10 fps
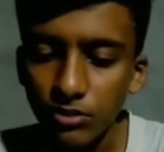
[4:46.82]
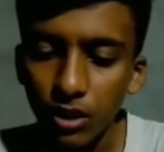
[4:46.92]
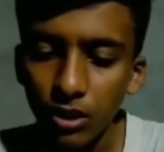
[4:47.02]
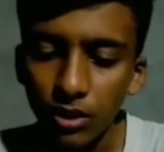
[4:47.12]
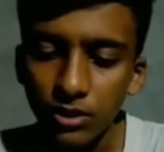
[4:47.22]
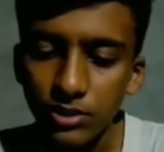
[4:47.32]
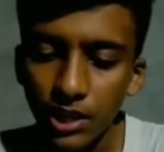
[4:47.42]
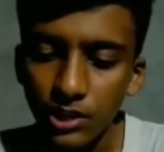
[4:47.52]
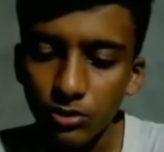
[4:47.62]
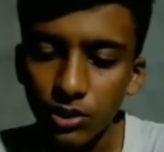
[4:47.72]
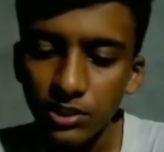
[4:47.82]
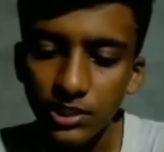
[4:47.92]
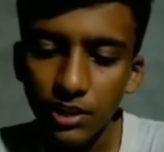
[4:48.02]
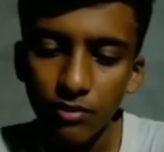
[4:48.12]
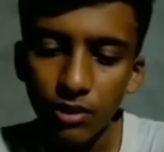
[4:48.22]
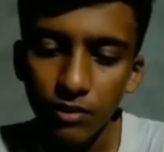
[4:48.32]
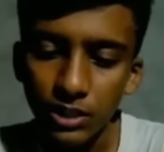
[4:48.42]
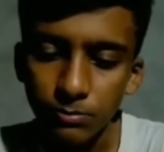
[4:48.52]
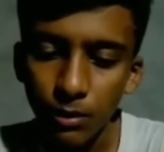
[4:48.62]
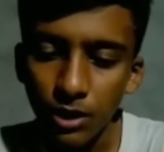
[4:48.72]
occurs naturally in several ways.
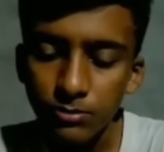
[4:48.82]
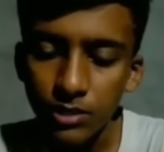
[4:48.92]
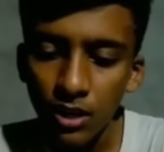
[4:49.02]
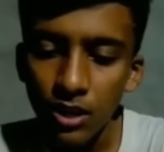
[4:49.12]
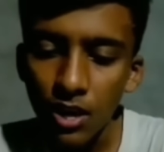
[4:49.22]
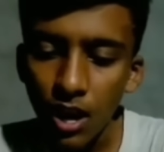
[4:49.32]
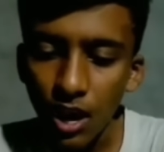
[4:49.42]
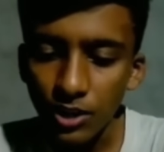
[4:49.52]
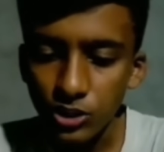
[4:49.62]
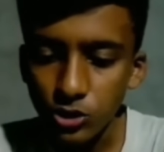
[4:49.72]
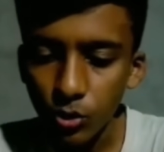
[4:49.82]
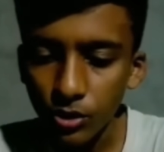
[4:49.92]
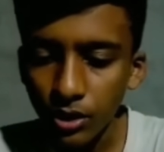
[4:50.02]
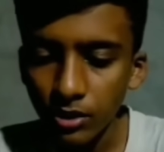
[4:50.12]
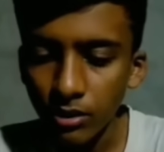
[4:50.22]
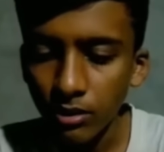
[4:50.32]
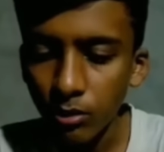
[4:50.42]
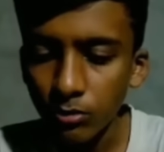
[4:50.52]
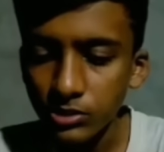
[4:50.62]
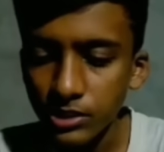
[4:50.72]
Bulbs are short
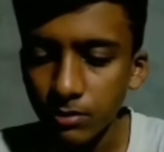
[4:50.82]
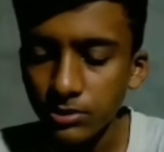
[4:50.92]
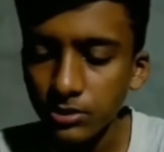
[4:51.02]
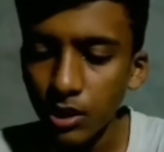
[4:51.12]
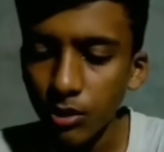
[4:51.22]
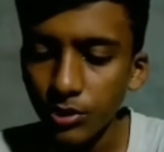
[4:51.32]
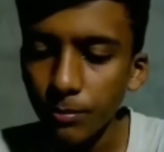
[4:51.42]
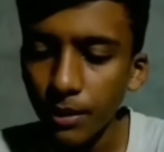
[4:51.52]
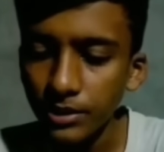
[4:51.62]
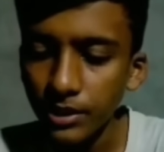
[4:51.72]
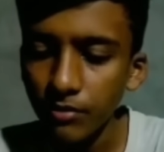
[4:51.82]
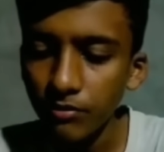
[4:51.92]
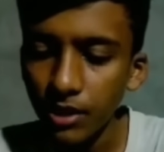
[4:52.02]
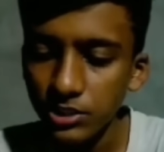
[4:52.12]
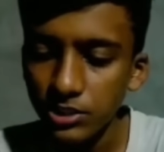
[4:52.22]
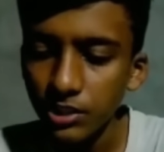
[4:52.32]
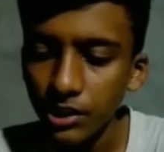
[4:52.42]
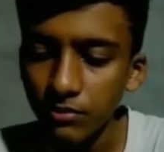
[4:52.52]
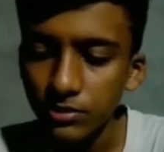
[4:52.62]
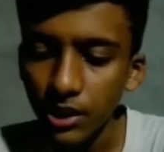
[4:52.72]
underground stems surrounded by thick fleshy
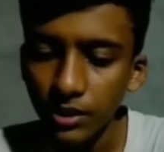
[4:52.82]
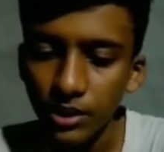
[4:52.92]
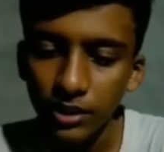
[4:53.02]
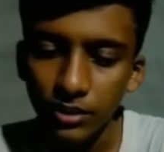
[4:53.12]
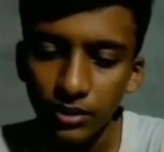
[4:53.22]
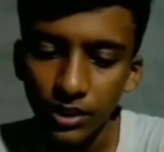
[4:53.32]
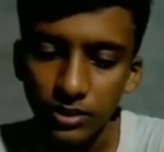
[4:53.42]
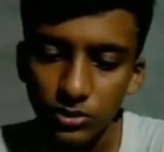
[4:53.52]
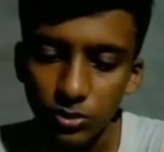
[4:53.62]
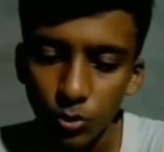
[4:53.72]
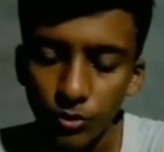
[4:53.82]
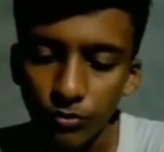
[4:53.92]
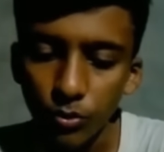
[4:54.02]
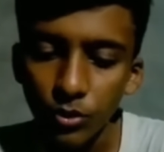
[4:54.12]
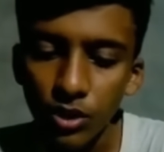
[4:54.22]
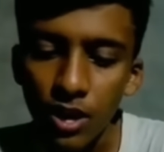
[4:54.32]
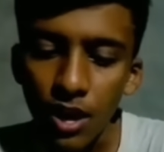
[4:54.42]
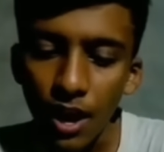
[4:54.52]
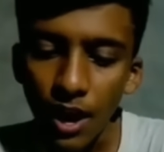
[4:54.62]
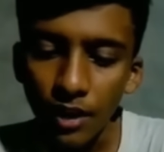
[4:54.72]
leaves and that contain stored food.
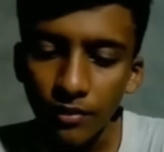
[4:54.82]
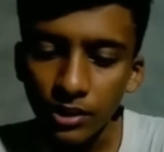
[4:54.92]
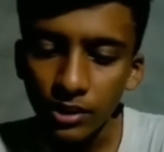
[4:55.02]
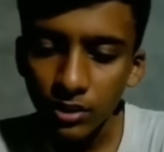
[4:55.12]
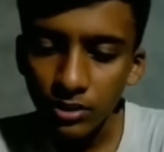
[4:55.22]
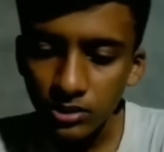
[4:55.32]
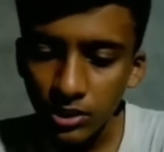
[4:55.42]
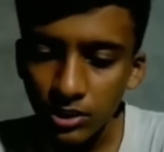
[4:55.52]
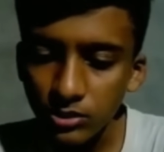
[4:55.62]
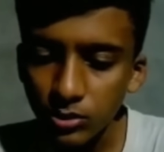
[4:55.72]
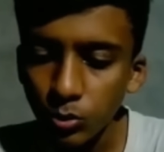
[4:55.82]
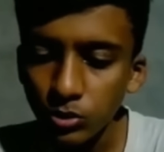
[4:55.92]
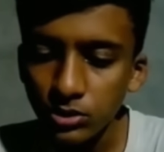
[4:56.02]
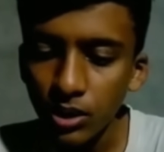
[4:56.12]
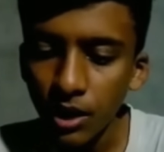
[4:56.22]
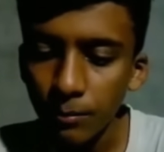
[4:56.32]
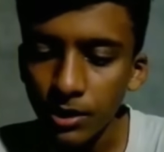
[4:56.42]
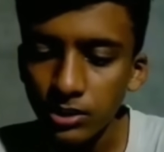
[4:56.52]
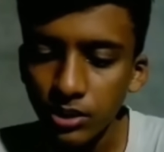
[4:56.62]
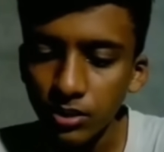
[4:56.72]
Adventitious roots
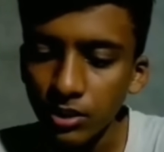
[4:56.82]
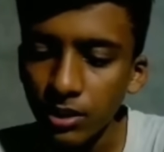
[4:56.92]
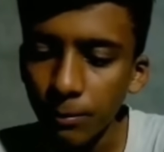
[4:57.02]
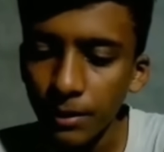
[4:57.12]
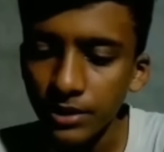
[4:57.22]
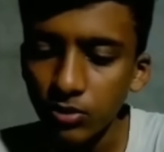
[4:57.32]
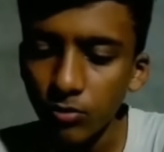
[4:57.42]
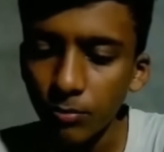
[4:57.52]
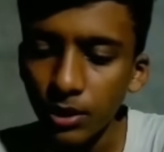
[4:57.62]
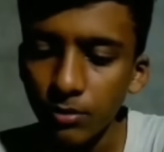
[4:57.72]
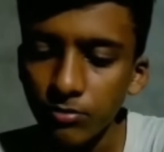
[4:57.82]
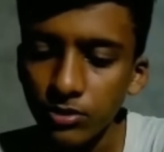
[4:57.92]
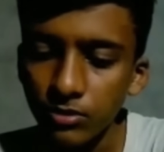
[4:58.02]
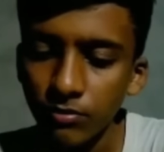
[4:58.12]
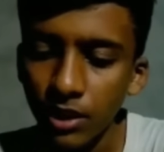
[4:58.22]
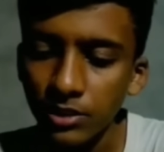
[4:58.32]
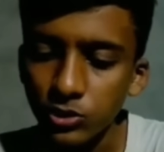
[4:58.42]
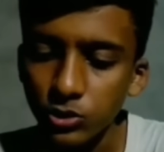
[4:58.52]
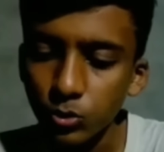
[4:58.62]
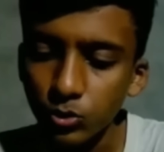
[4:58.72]
emerge under the base of bulb while
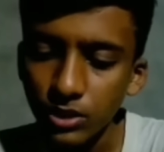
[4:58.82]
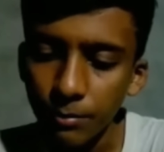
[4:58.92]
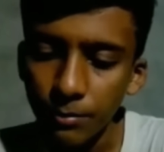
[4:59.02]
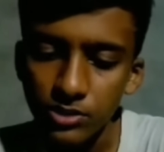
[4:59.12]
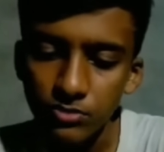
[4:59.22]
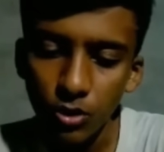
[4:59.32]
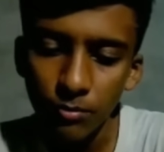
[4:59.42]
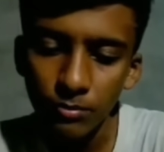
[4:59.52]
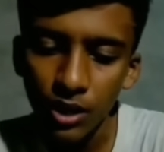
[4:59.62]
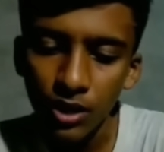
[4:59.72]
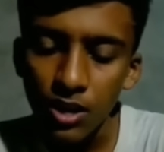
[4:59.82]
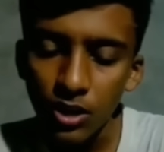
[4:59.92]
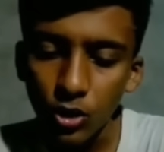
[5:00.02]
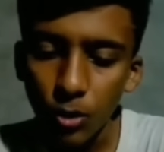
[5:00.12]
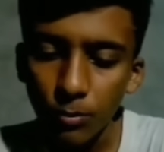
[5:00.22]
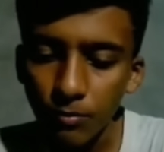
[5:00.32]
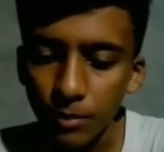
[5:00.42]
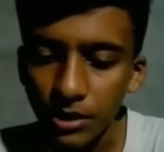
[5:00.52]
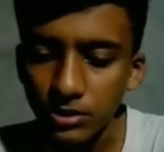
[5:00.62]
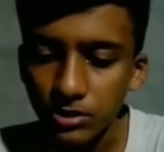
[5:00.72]
shoots emerge from the top of
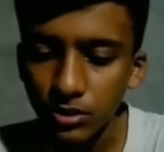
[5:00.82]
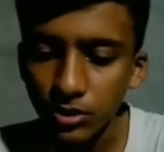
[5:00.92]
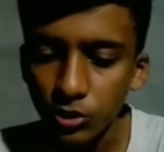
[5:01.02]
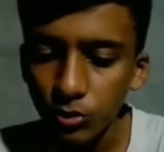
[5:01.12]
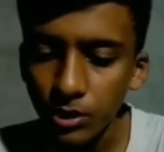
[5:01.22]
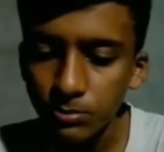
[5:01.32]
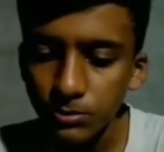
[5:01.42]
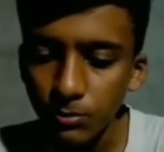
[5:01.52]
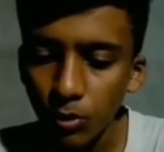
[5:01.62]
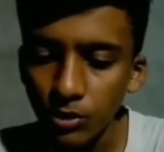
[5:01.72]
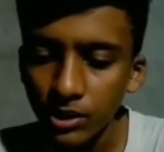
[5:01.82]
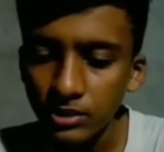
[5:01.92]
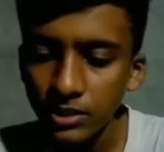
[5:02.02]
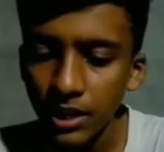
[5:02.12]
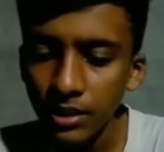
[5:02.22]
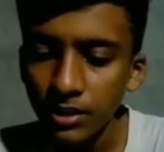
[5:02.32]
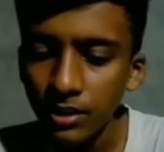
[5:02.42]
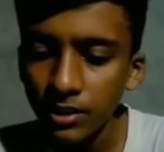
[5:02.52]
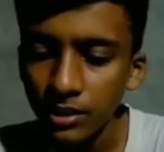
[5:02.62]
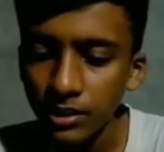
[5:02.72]
base. Tulips, onions, and
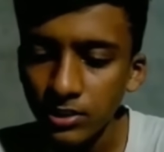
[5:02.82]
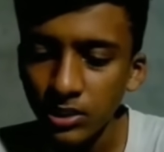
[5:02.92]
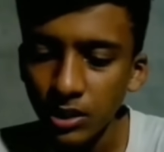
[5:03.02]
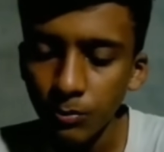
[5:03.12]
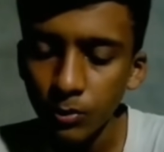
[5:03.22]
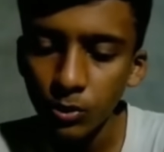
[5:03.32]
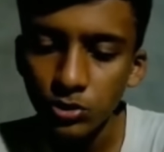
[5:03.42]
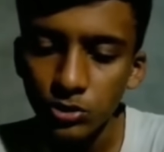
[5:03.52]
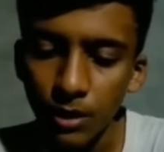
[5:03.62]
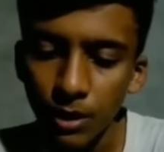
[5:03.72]
lilies reproduced by